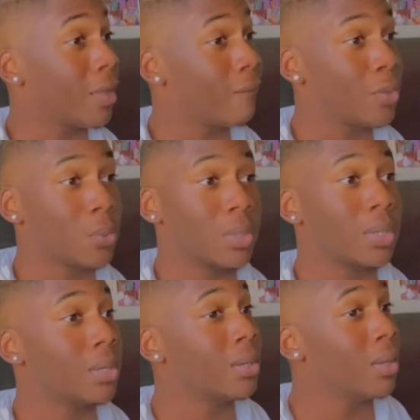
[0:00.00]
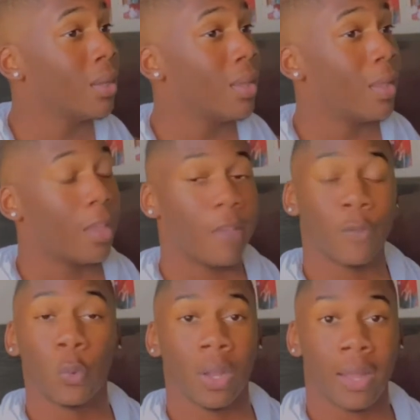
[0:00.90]
If you a if
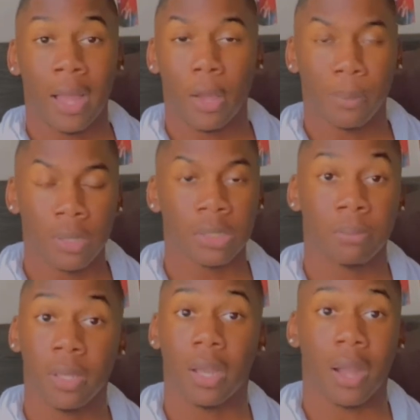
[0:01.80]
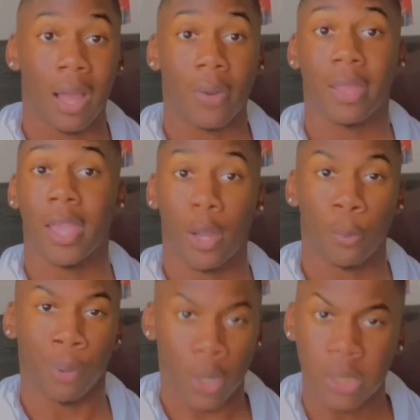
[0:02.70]
you a loud person, be a loud and ghetto
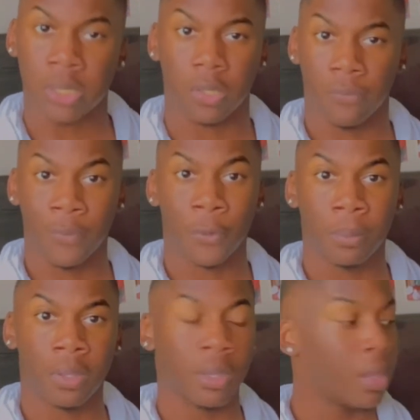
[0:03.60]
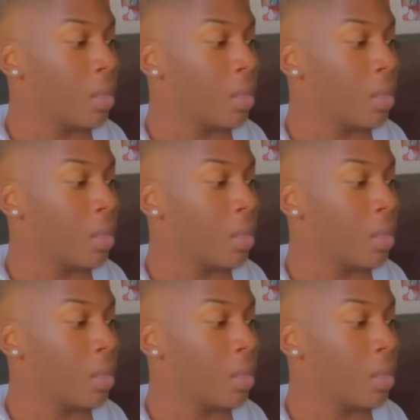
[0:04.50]
person. You feel me?